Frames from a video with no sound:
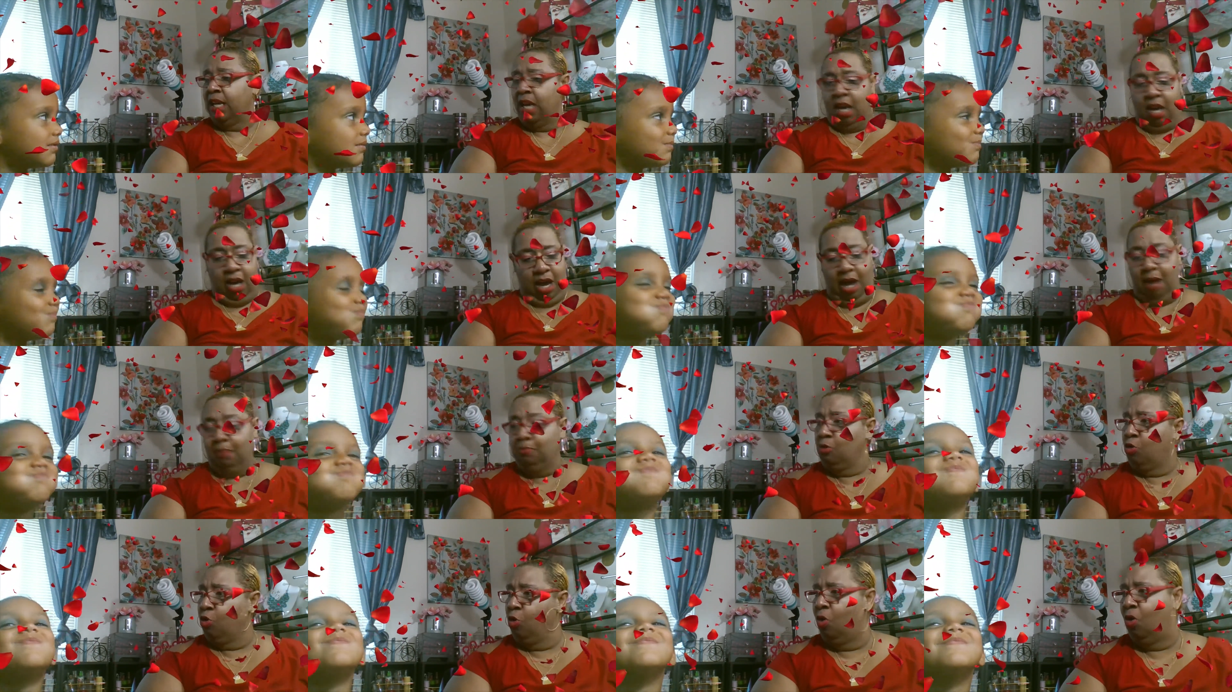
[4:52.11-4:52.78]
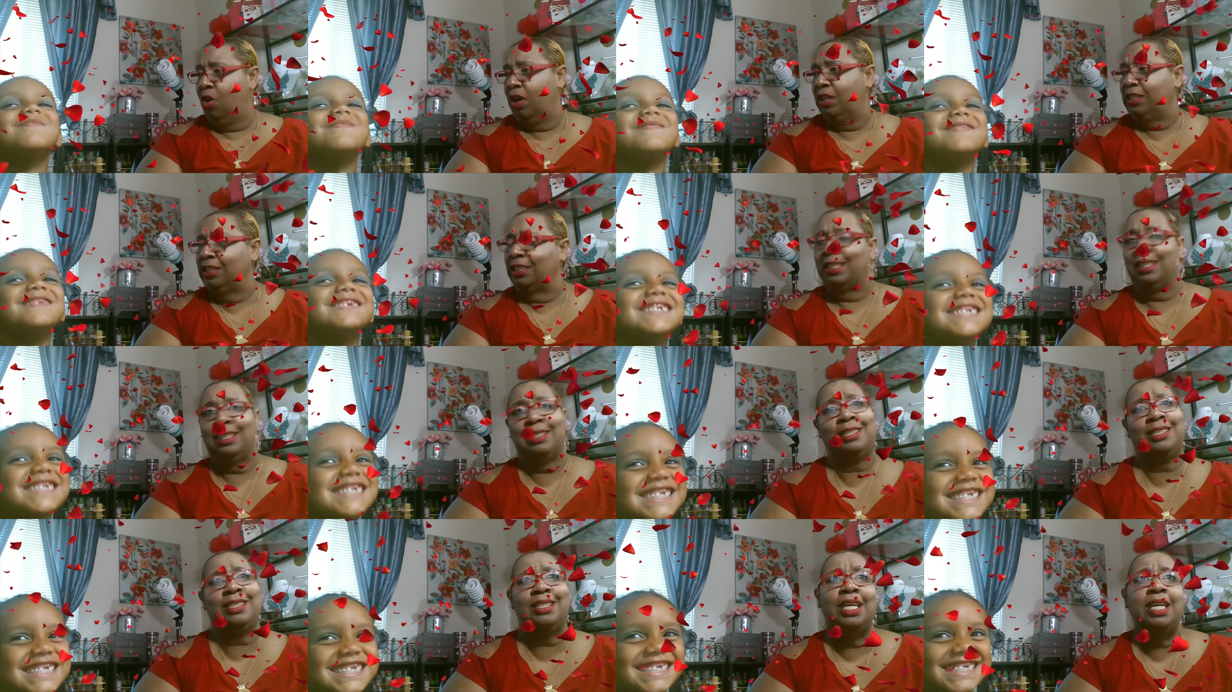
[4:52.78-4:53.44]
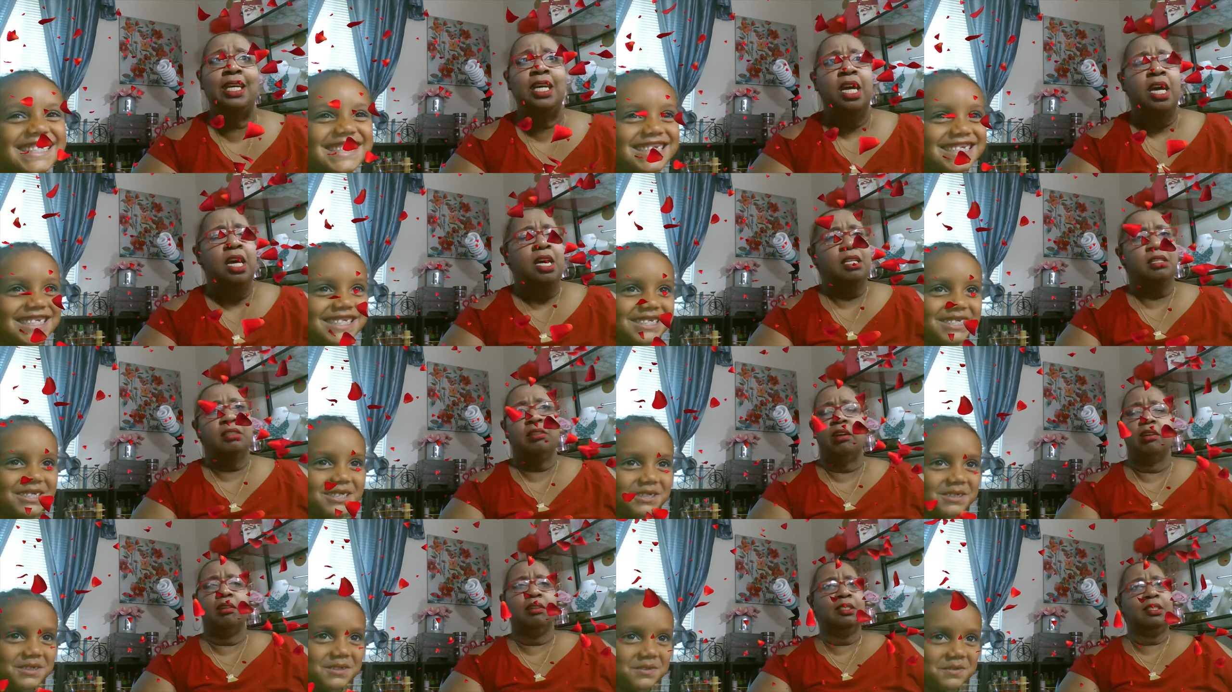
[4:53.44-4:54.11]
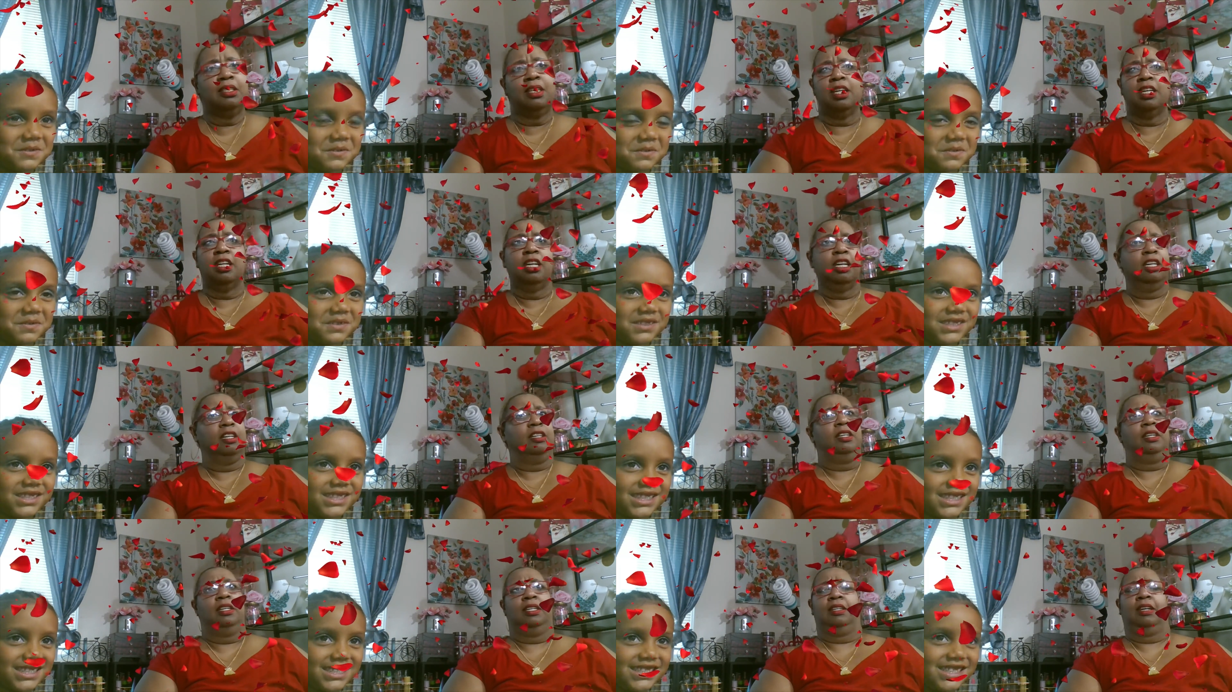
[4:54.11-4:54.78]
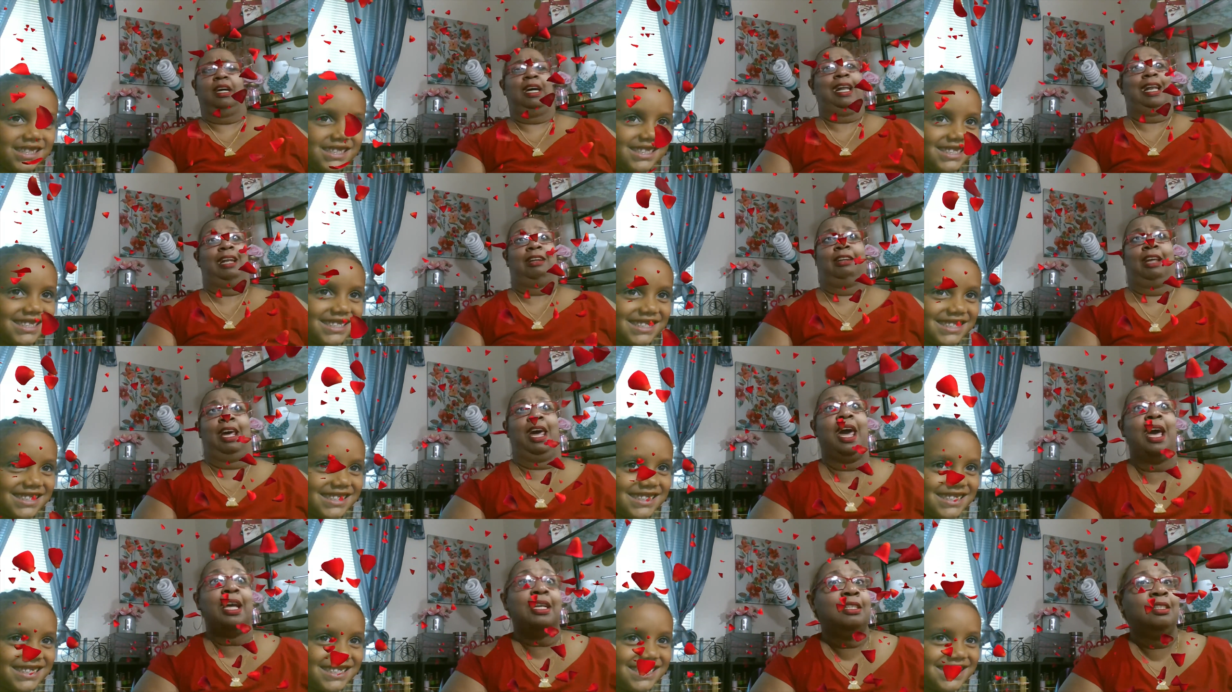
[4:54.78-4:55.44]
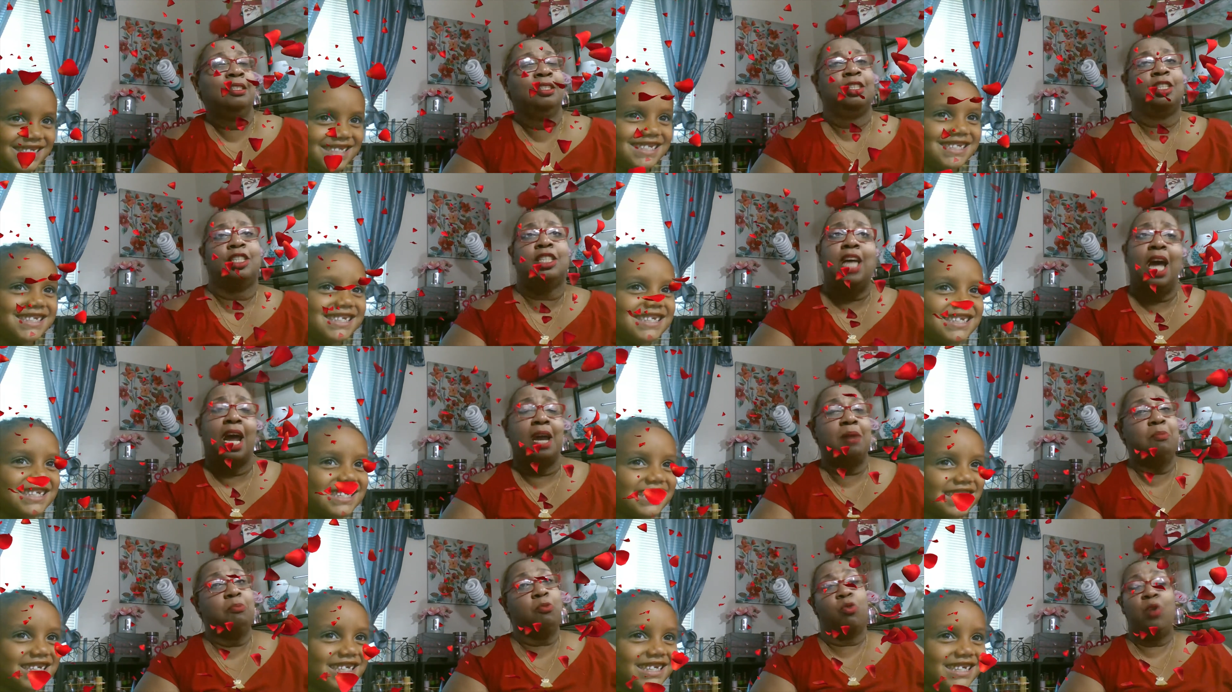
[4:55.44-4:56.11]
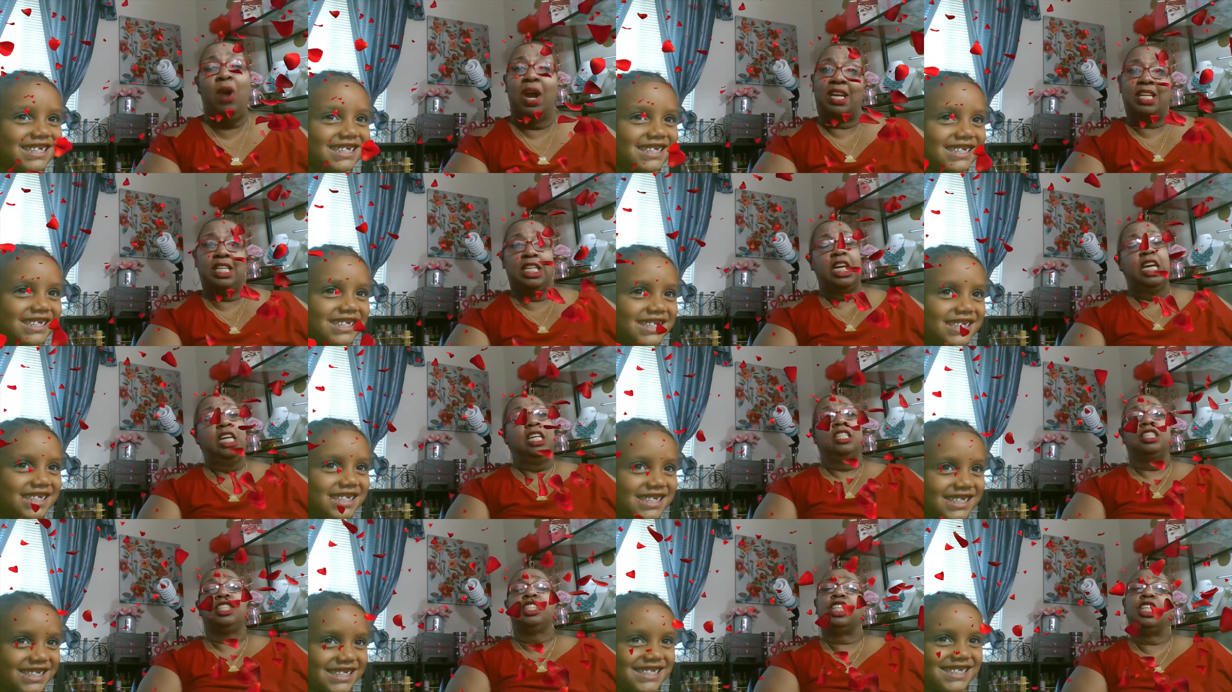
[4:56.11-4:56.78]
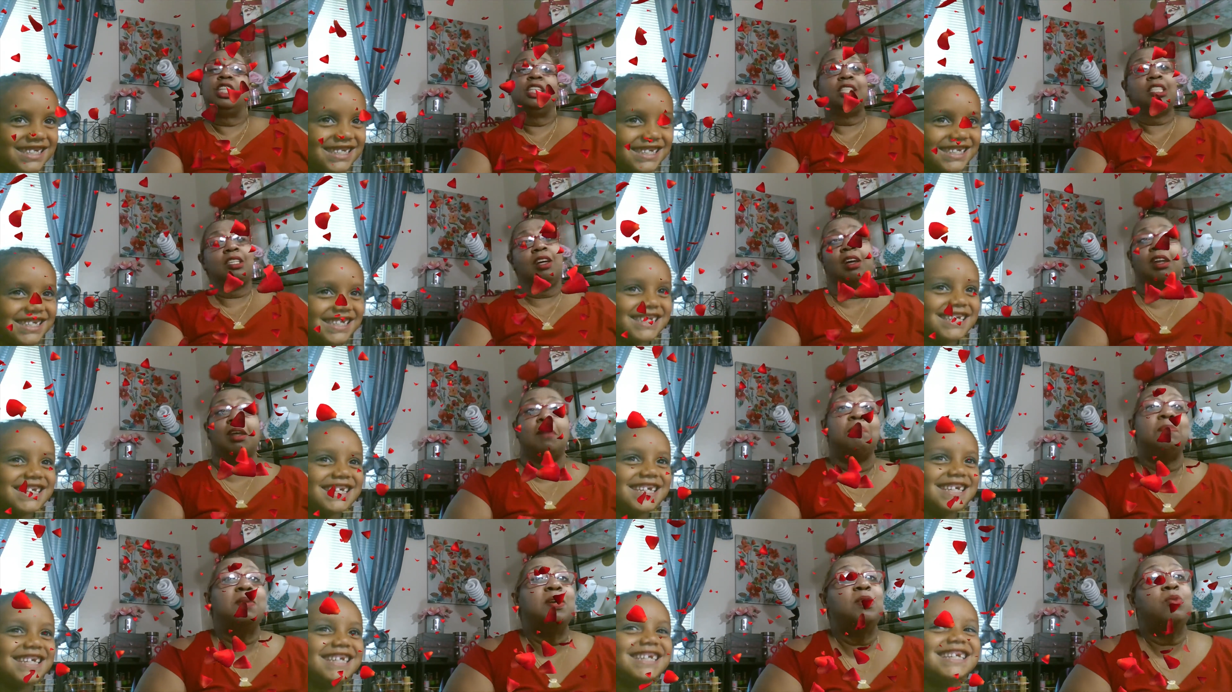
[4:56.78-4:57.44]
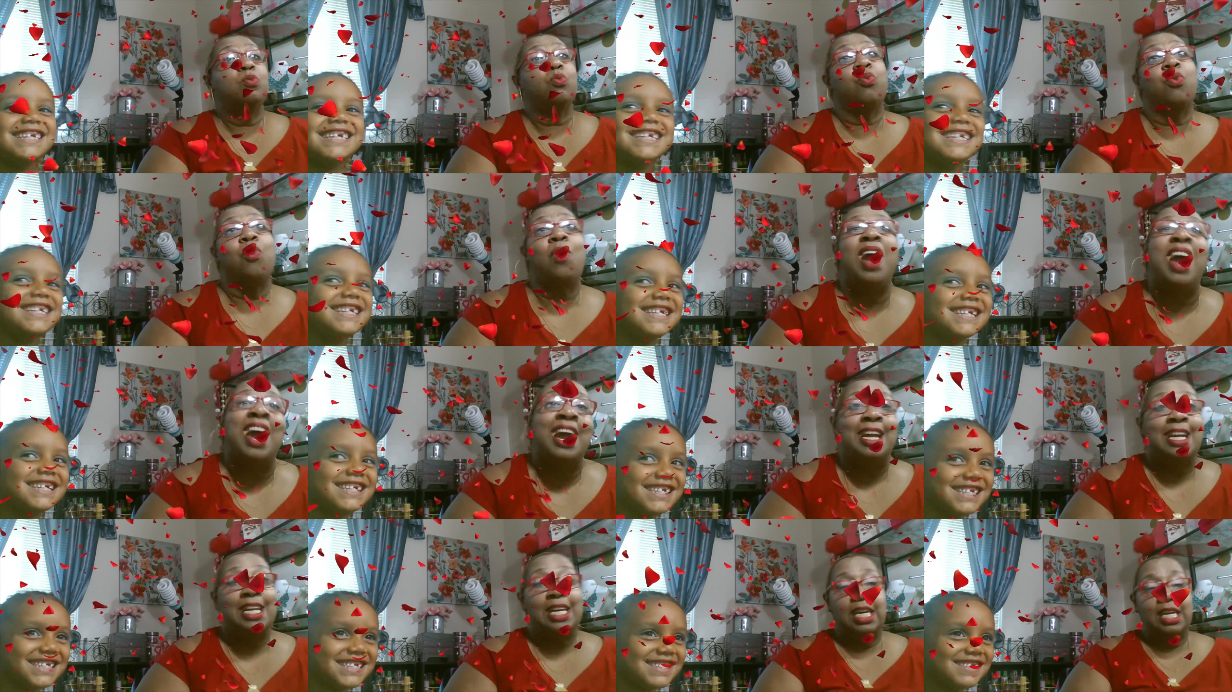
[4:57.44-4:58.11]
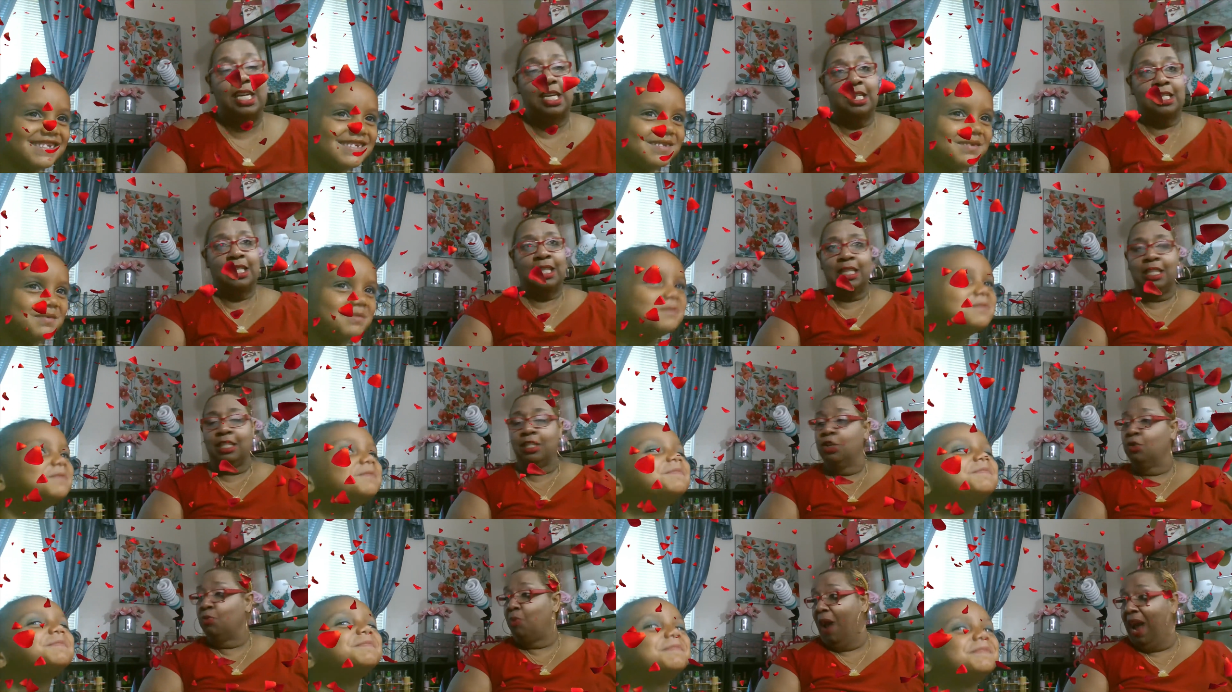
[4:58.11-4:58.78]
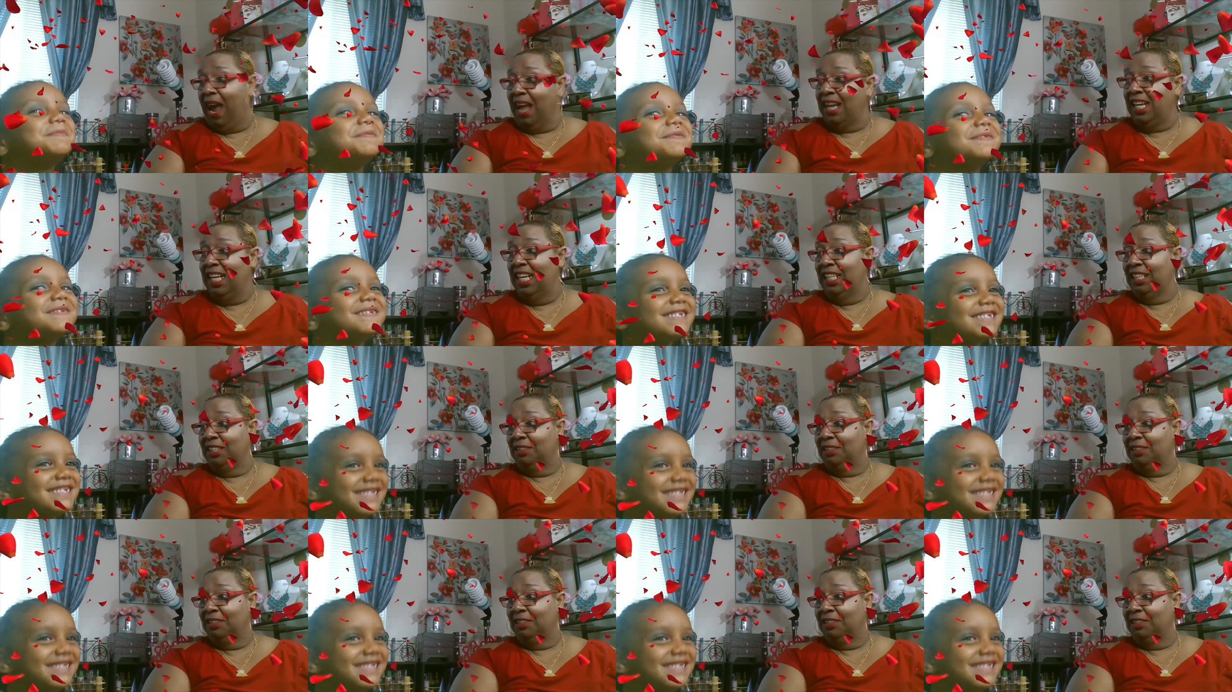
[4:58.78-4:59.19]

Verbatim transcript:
Speaker 1: I'm going to see the Aladdin type ready. She's going to be ready. You ready?